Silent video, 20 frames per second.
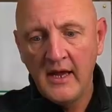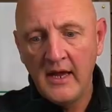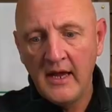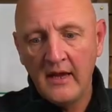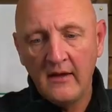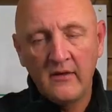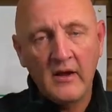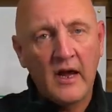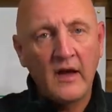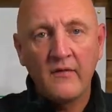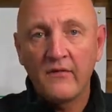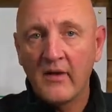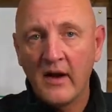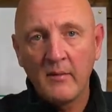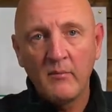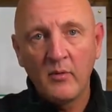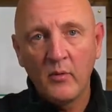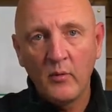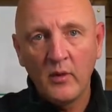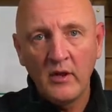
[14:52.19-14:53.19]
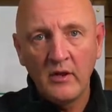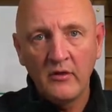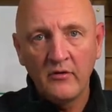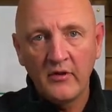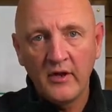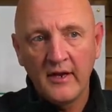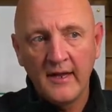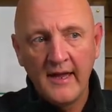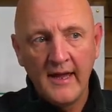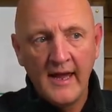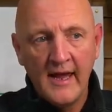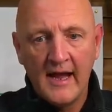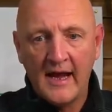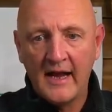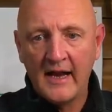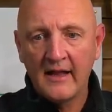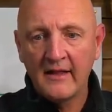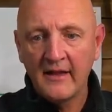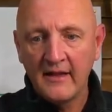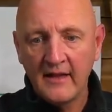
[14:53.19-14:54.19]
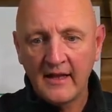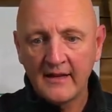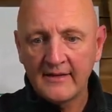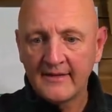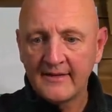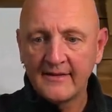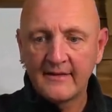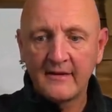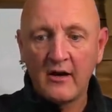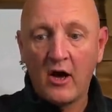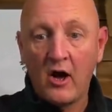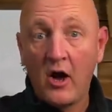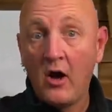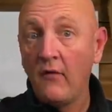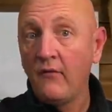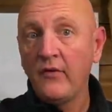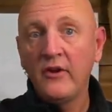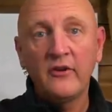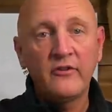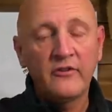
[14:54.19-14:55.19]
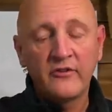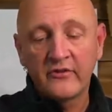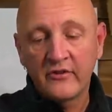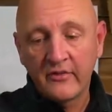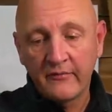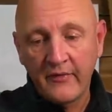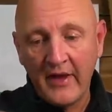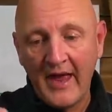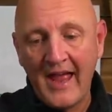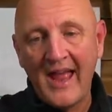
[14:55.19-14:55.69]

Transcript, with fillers: is I find bewildering. And I think that's as obvious as I've